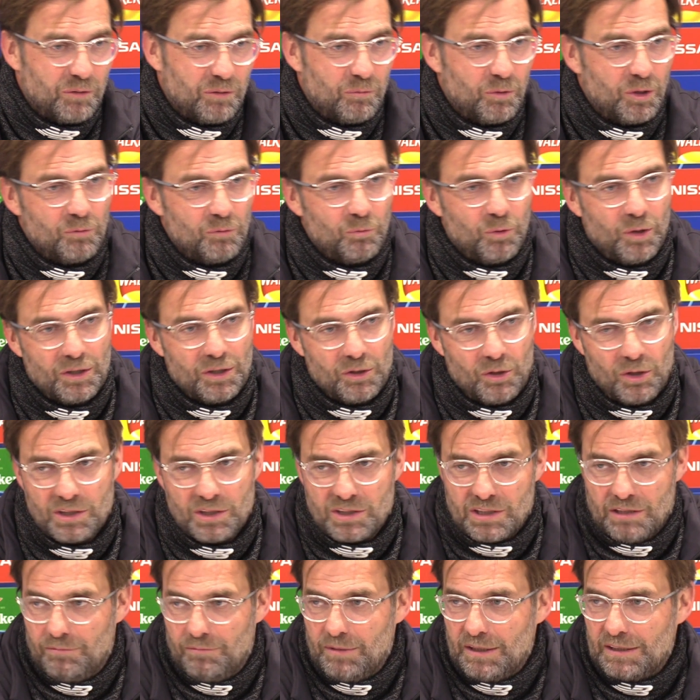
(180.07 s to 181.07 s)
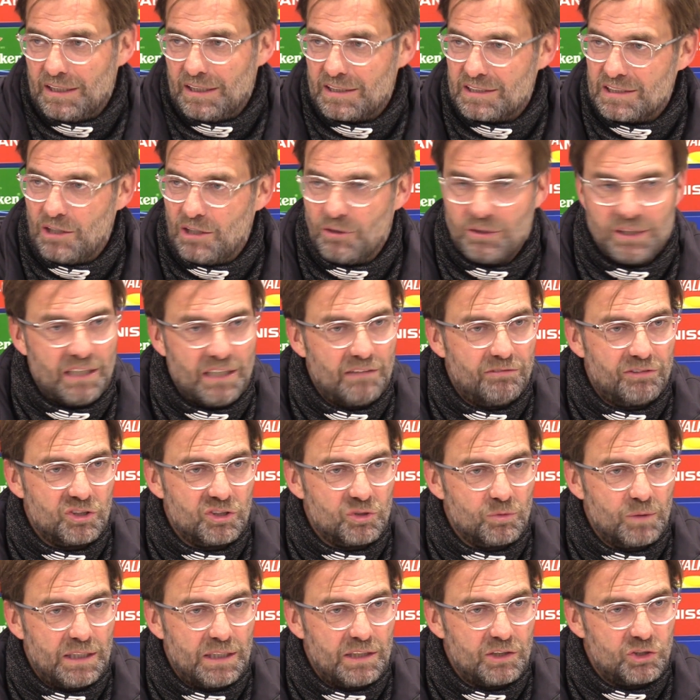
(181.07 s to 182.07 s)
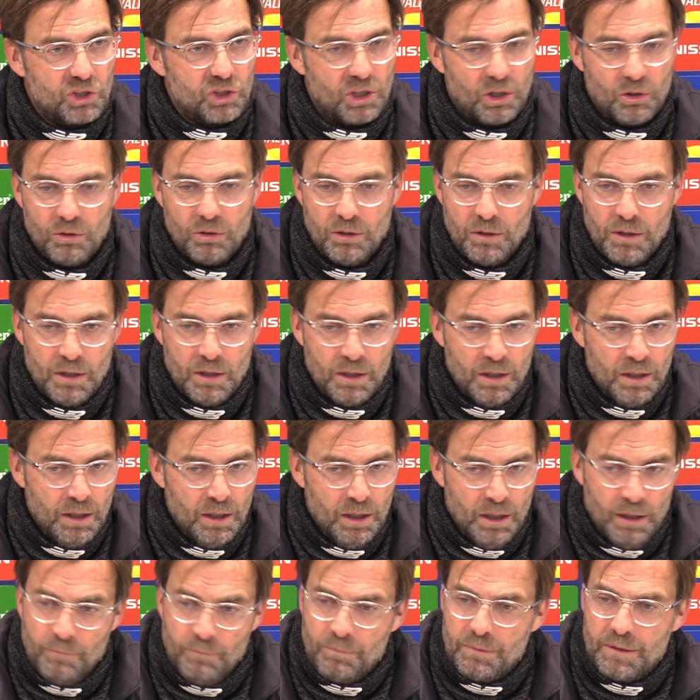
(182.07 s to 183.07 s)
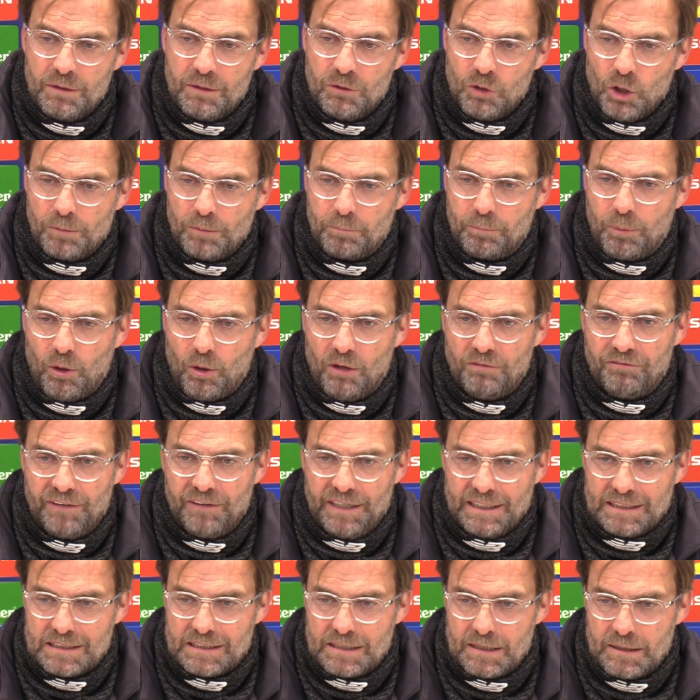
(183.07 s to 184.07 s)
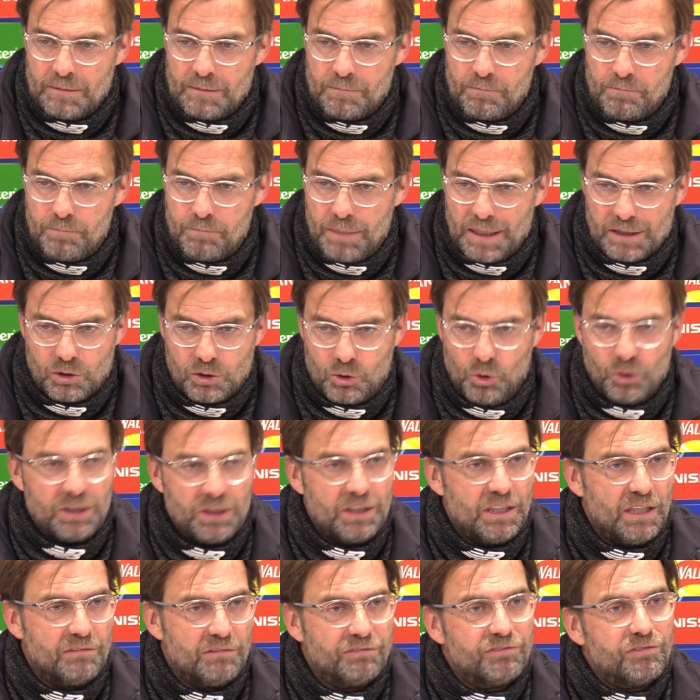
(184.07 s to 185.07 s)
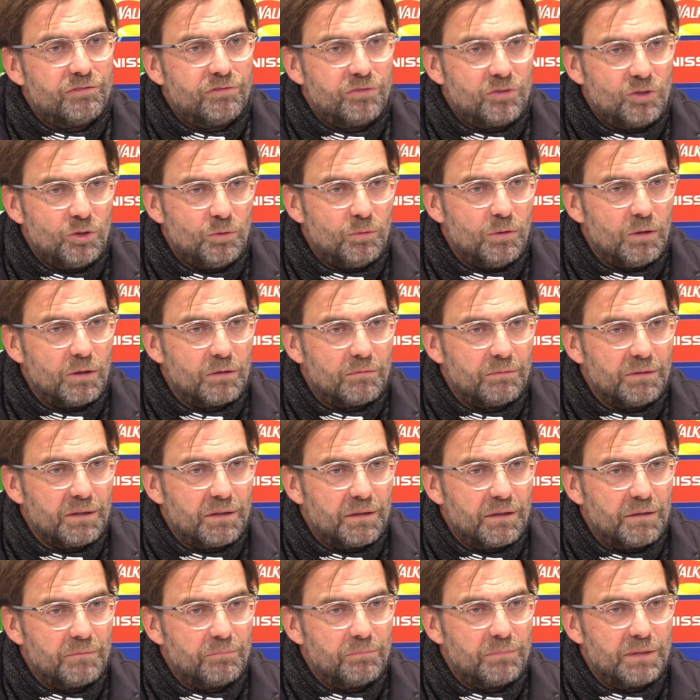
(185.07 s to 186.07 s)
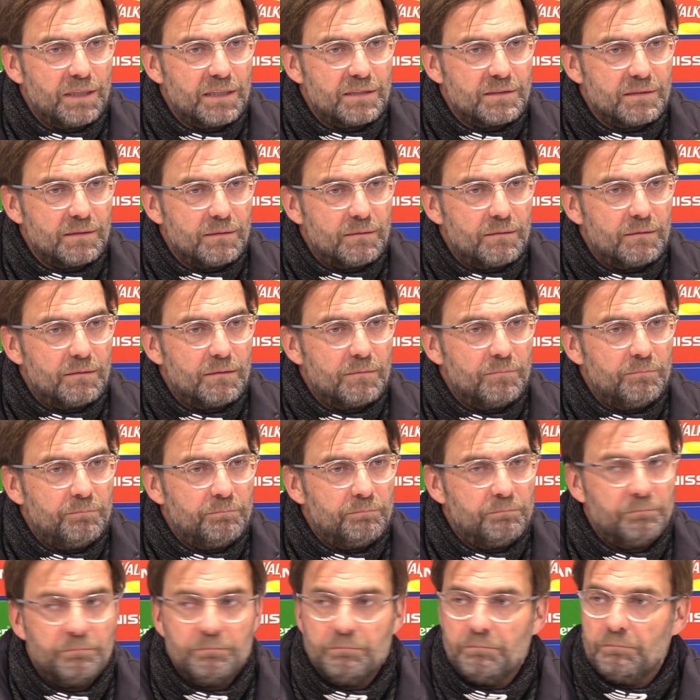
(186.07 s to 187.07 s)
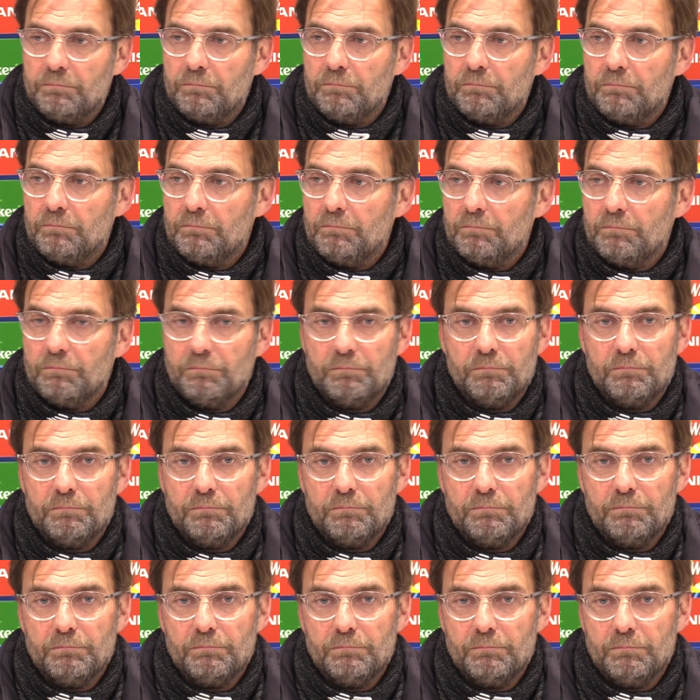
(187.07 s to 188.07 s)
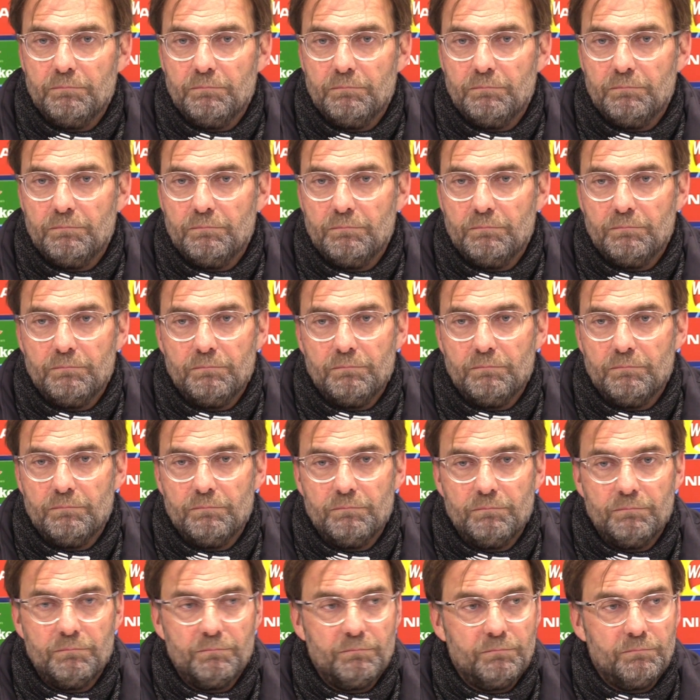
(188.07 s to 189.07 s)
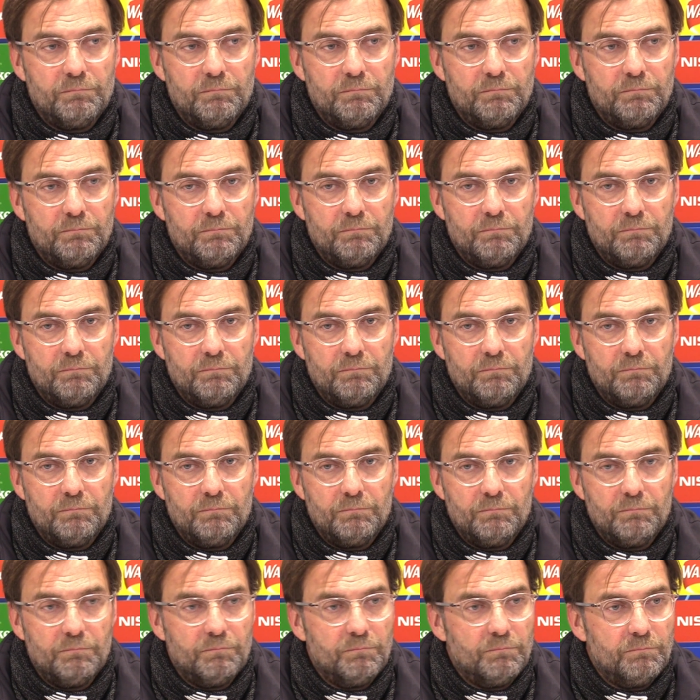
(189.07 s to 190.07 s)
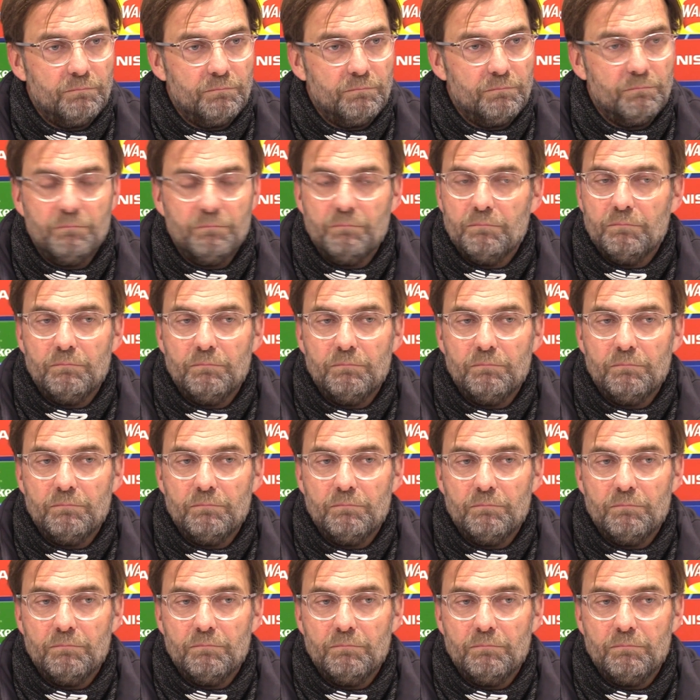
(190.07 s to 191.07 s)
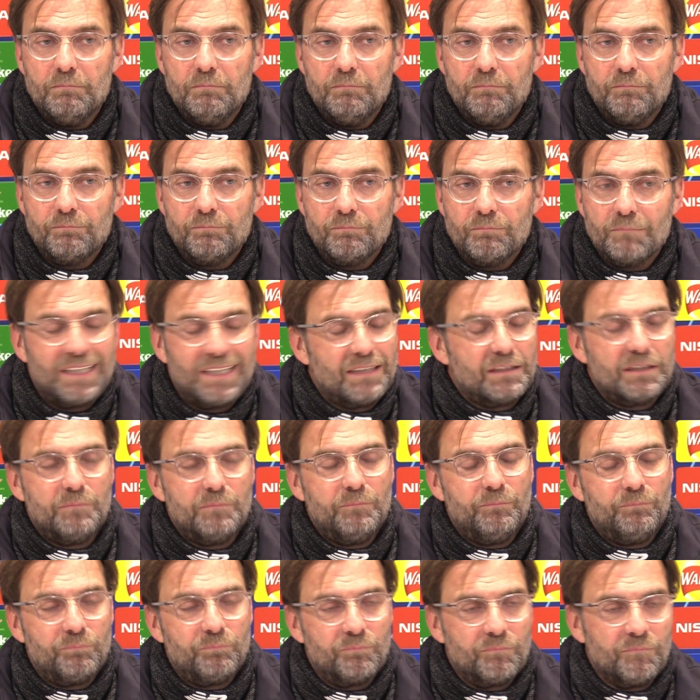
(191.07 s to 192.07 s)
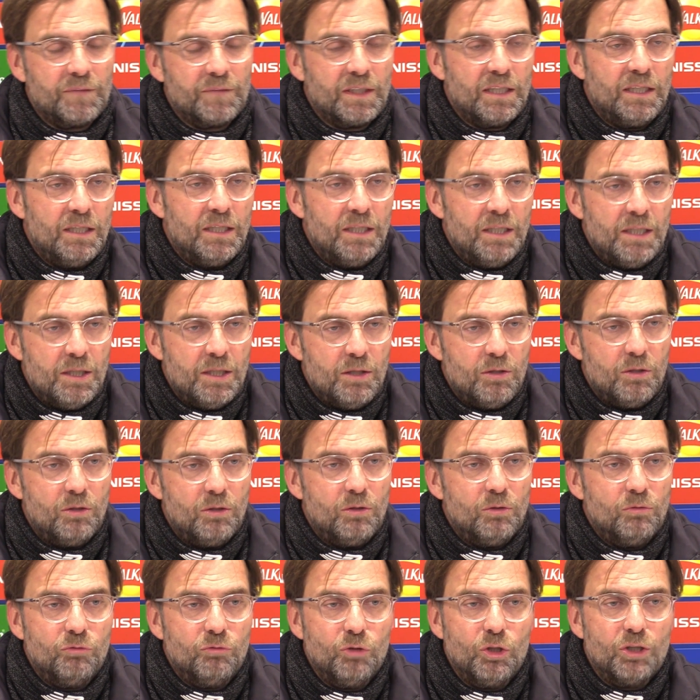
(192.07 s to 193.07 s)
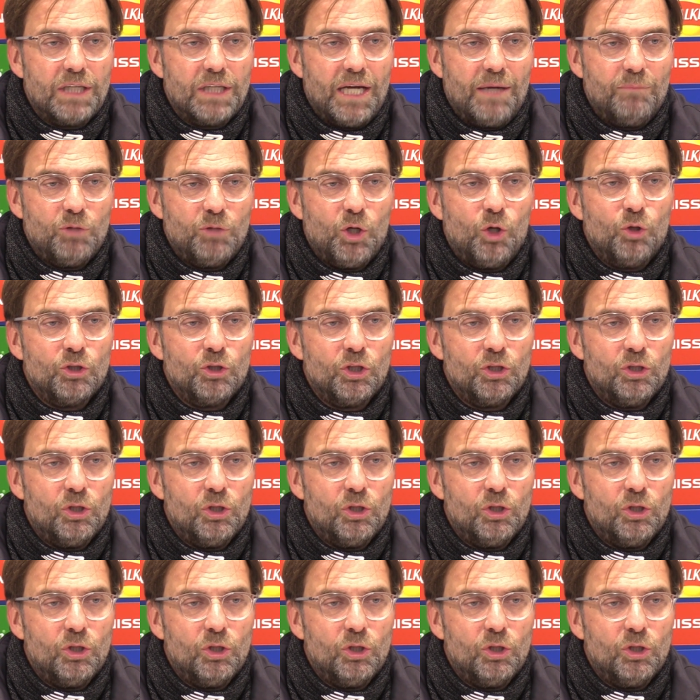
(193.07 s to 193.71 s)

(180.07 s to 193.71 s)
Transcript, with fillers: a 1-1 also, but that's now enough as well. So not perfect, but good enough to work with. That's it. Vinny, then we're going to go to David. Okay, one more. Were you upset with something that full time? Full time? No.